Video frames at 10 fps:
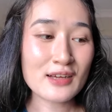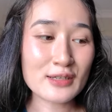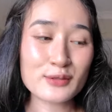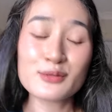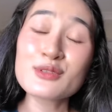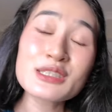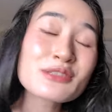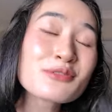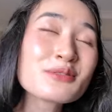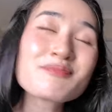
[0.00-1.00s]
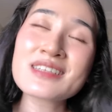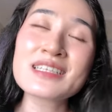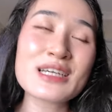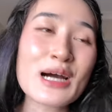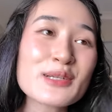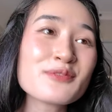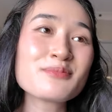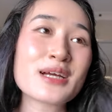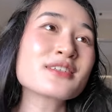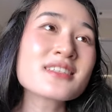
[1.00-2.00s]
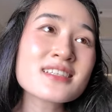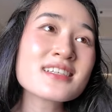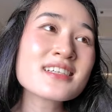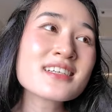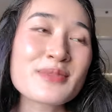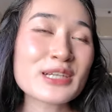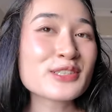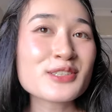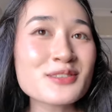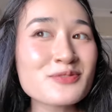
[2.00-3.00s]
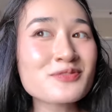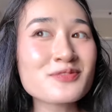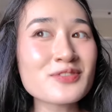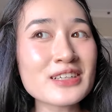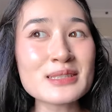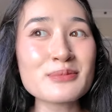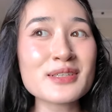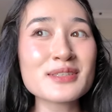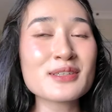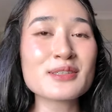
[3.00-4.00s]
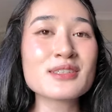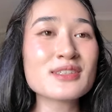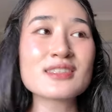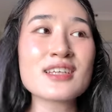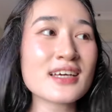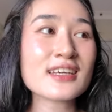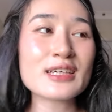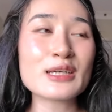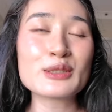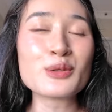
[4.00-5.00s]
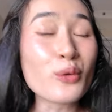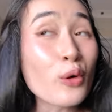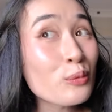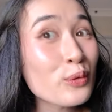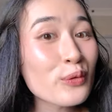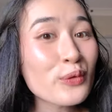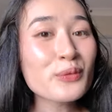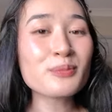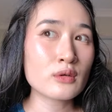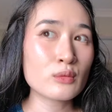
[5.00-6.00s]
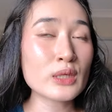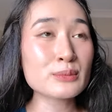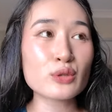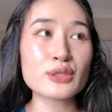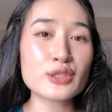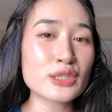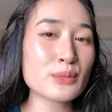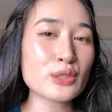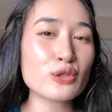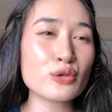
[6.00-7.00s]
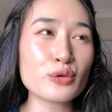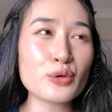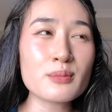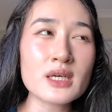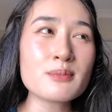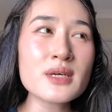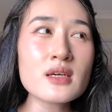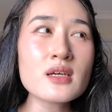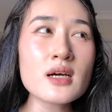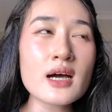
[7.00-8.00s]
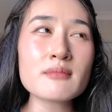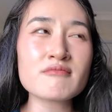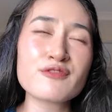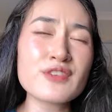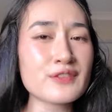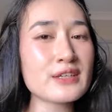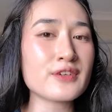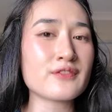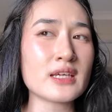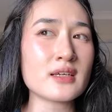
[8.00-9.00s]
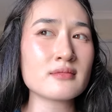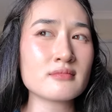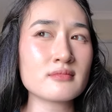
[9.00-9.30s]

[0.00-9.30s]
I don't know, it's not, it's kind of embarrassing, but I shouldn't find it embarrassing because it's like normal. When I'm talking to someone new, maybe I'm 50-50.